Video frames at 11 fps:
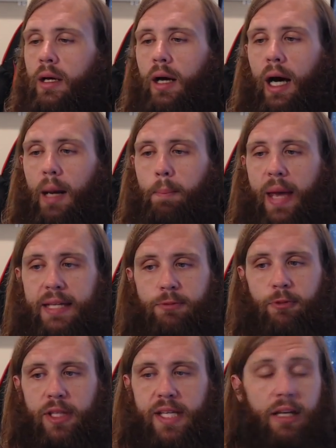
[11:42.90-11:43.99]
uh, base for
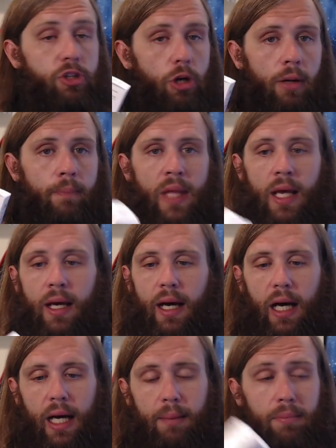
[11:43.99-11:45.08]
the tincture.
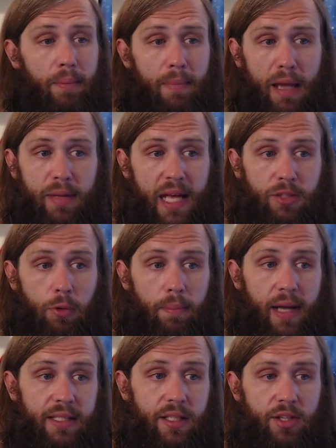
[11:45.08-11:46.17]
Um, maybe that's what
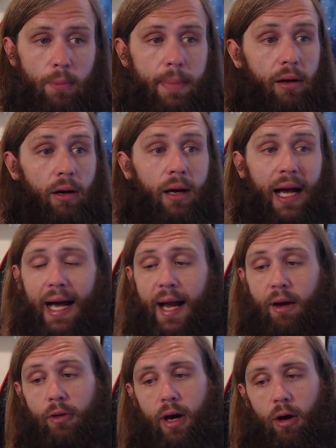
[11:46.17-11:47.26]
makes it so bitter. I
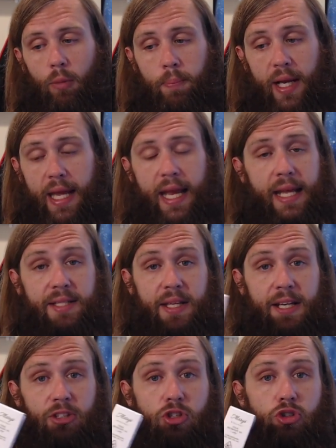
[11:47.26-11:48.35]
don't know, but it is
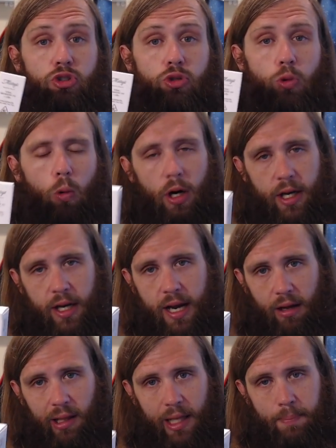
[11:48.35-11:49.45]

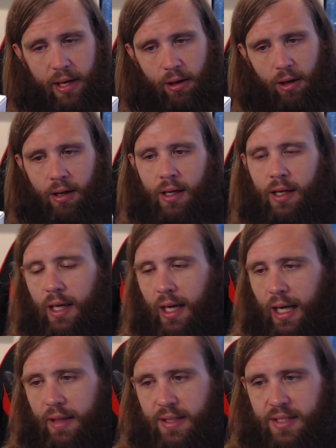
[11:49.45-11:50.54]
extraordinarily bitter,
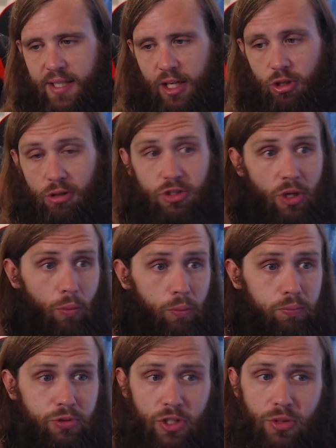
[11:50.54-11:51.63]
uh, this tincture, so
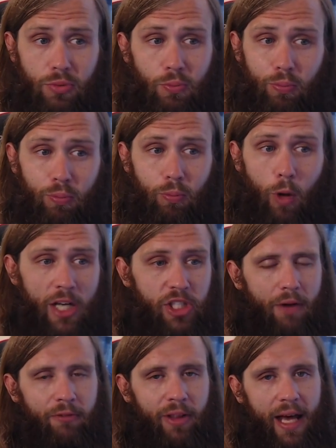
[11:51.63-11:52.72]
just watch
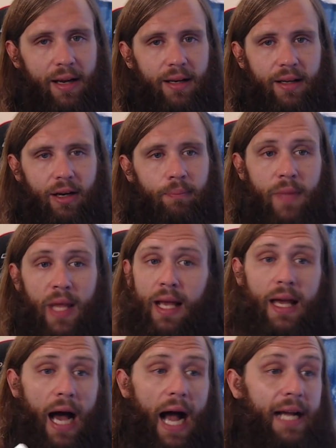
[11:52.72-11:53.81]
out for that, you know.
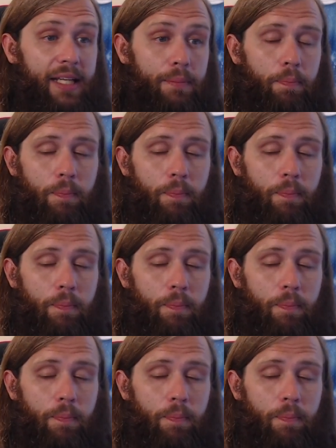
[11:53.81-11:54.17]
I did